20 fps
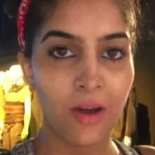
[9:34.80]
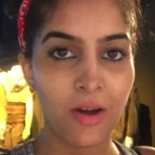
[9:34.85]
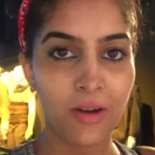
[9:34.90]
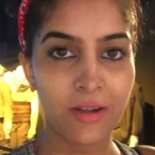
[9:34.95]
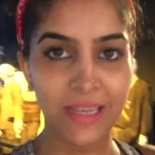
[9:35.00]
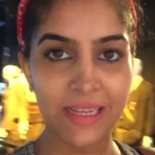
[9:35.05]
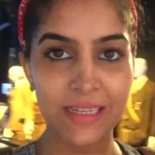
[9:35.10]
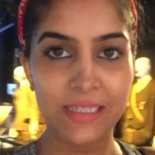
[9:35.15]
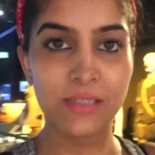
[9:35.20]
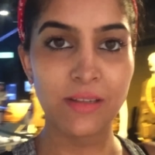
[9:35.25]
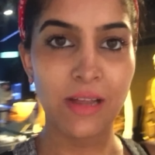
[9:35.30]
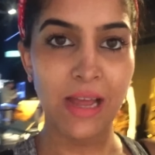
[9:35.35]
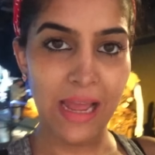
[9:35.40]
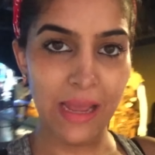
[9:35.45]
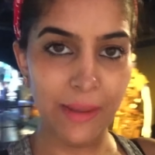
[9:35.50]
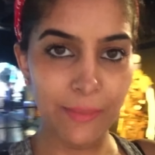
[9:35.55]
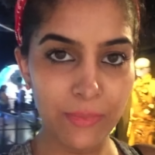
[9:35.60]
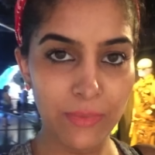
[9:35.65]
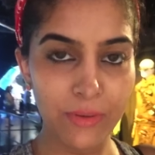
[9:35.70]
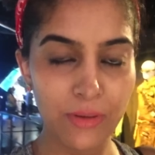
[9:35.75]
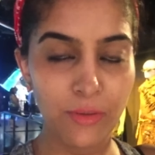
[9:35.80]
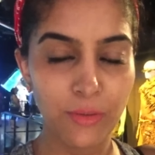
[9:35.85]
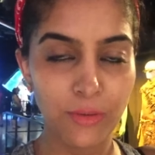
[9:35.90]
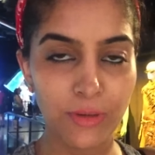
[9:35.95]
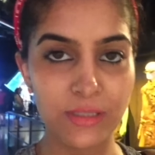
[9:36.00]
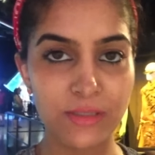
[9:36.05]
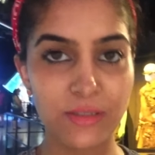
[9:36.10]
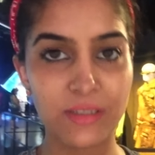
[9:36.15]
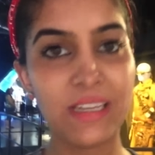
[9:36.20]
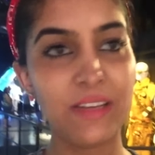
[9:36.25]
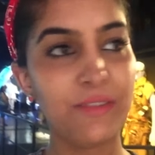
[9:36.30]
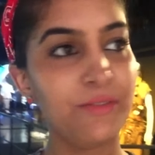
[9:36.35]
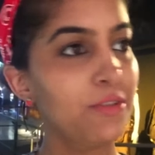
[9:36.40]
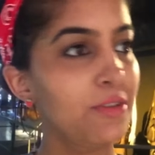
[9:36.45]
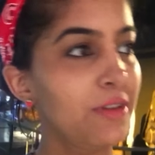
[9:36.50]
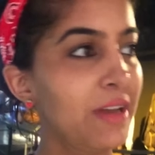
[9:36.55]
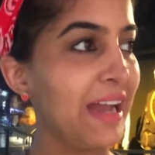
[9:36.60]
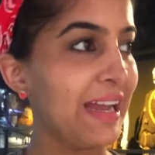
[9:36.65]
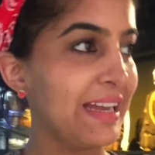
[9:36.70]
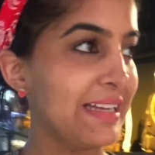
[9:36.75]
Okay, so I'm going to give you
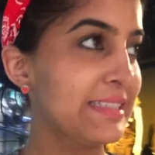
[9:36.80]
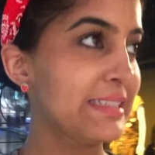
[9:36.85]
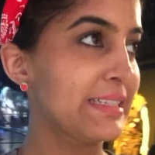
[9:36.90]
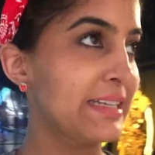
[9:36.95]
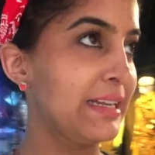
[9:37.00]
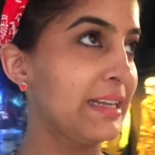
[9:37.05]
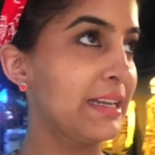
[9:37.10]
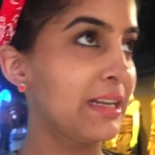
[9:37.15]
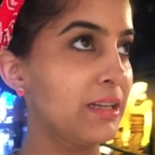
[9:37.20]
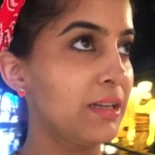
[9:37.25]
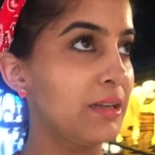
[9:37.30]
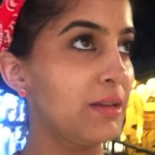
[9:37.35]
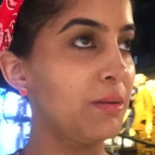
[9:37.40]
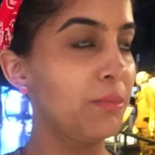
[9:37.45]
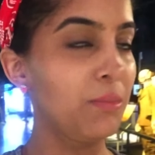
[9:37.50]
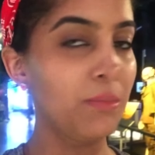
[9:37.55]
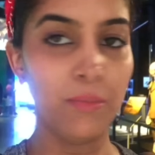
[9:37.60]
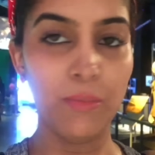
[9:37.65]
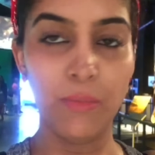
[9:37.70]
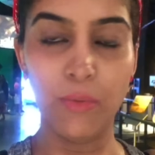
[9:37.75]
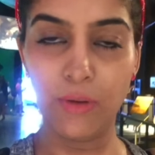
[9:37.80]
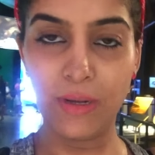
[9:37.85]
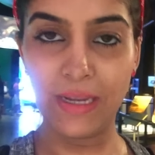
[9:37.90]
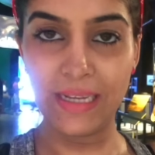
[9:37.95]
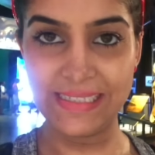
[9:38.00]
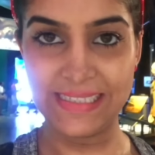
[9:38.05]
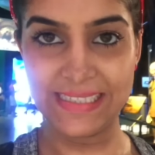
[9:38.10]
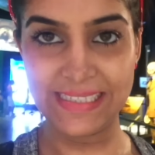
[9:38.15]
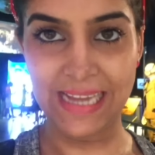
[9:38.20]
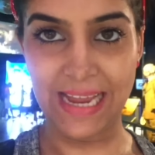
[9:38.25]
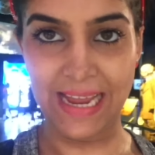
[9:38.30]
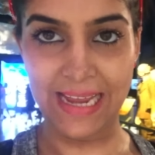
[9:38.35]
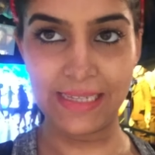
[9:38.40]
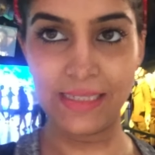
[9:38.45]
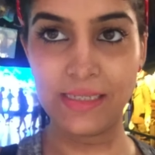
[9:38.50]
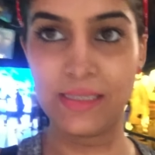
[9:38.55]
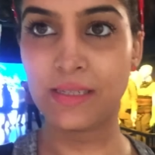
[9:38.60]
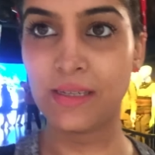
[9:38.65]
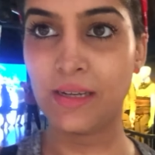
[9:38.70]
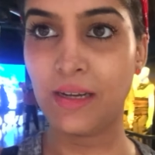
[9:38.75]
guys a little more
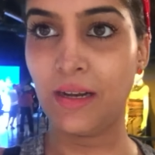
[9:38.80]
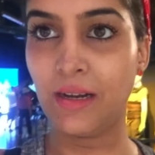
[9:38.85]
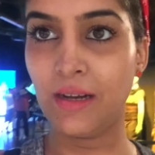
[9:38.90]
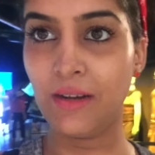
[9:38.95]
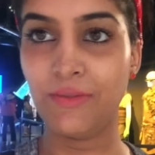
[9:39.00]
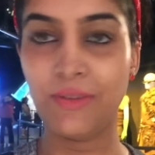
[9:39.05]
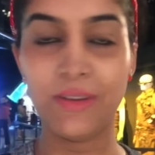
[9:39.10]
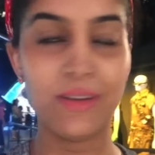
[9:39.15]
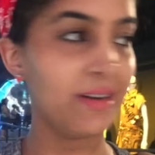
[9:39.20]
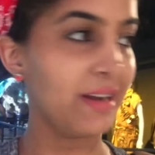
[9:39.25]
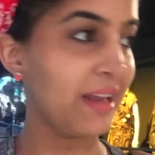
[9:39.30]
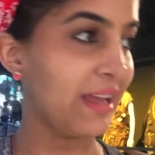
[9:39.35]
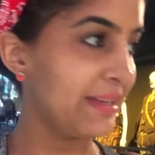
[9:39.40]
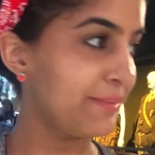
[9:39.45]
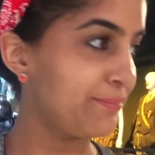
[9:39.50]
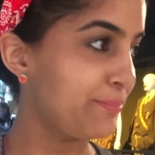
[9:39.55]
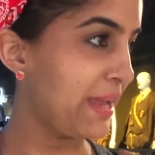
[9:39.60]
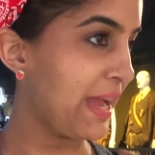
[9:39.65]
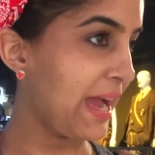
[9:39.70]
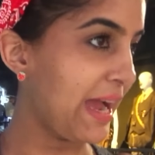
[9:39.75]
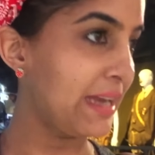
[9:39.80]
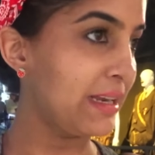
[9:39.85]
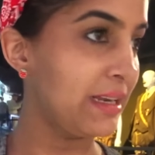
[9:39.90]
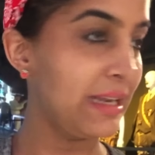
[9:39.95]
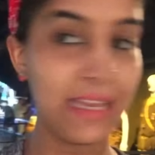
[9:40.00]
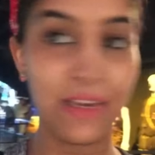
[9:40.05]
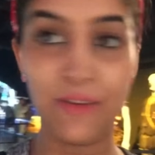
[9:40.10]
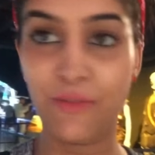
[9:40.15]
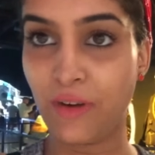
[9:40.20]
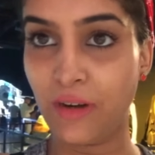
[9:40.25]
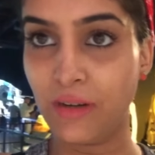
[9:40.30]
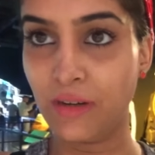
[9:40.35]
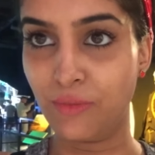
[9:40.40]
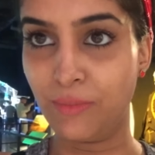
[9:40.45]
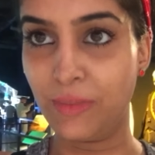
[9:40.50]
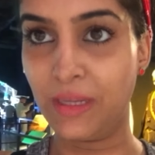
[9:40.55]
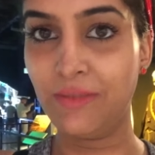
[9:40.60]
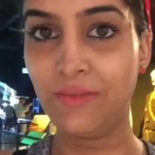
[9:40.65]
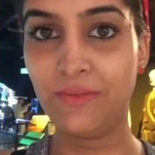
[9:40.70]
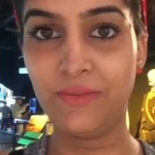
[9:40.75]
insight. We're right behind, like in front of
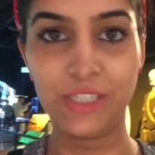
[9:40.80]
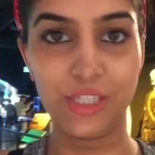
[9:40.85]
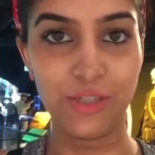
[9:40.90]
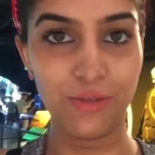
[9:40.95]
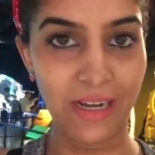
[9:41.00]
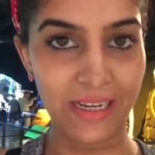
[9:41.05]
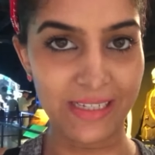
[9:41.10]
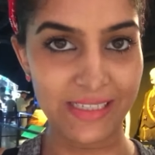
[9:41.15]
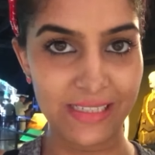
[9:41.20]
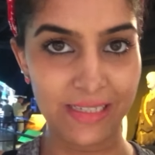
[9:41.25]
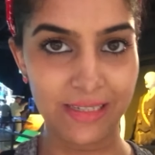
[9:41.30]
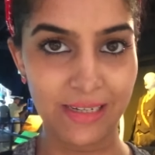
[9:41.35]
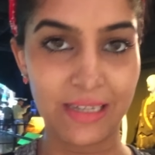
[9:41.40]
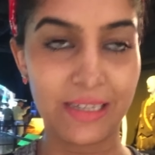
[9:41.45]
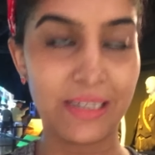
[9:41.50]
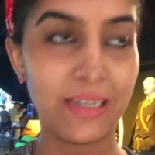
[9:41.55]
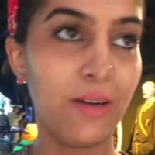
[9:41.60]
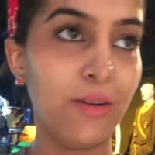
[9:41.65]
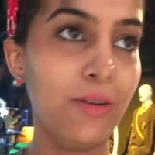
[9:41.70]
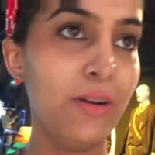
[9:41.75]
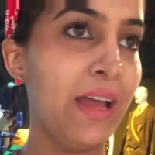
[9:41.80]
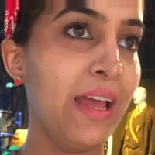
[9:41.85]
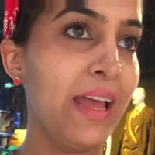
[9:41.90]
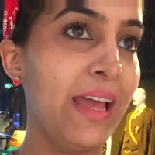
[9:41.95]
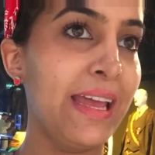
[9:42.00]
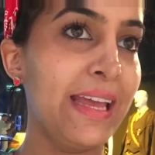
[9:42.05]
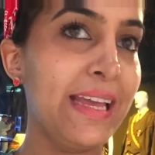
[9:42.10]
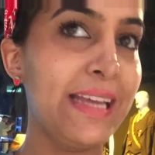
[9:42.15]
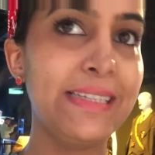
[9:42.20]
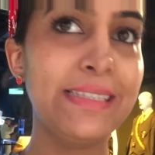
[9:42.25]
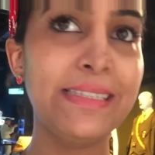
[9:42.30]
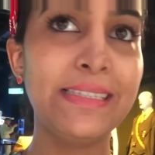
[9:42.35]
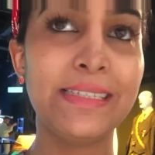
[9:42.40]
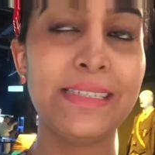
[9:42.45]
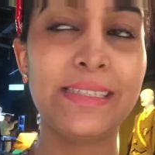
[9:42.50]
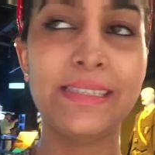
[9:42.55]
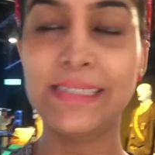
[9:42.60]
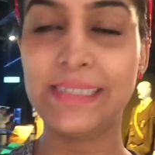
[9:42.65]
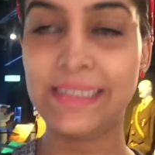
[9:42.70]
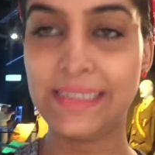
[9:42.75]
me, which you can't see right now, is
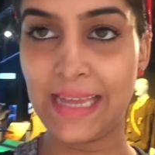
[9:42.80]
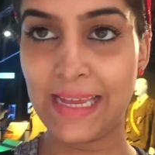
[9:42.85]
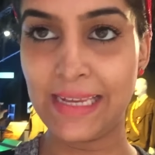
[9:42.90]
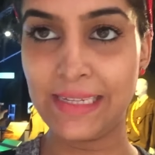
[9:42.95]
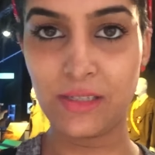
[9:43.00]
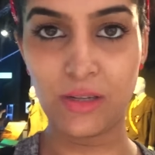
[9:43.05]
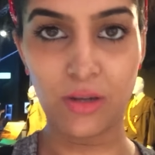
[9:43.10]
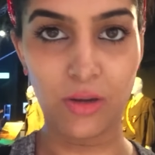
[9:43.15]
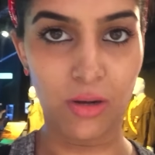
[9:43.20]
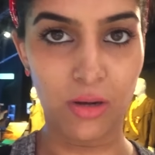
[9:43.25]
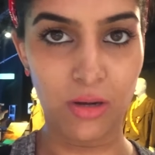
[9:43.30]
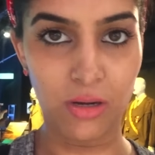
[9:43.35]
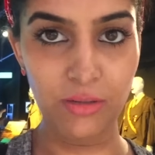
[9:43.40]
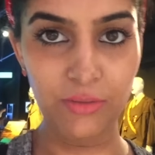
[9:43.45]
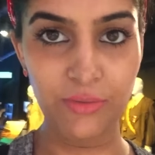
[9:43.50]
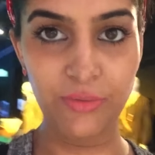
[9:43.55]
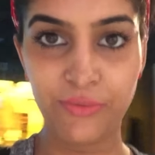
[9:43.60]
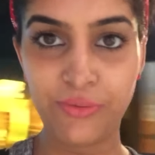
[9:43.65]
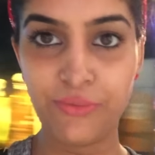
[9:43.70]
the set of